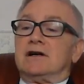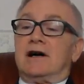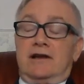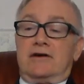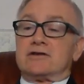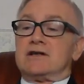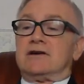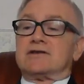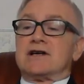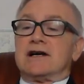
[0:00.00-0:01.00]
"A large
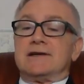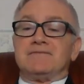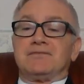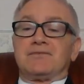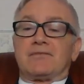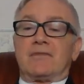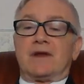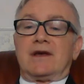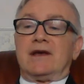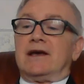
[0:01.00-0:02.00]
latte
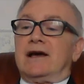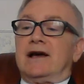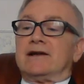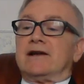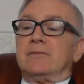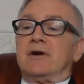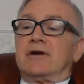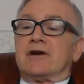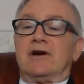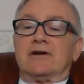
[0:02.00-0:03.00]
and an
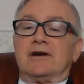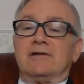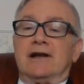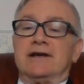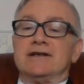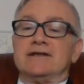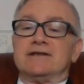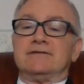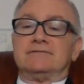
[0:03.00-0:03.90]
Americano, ladies."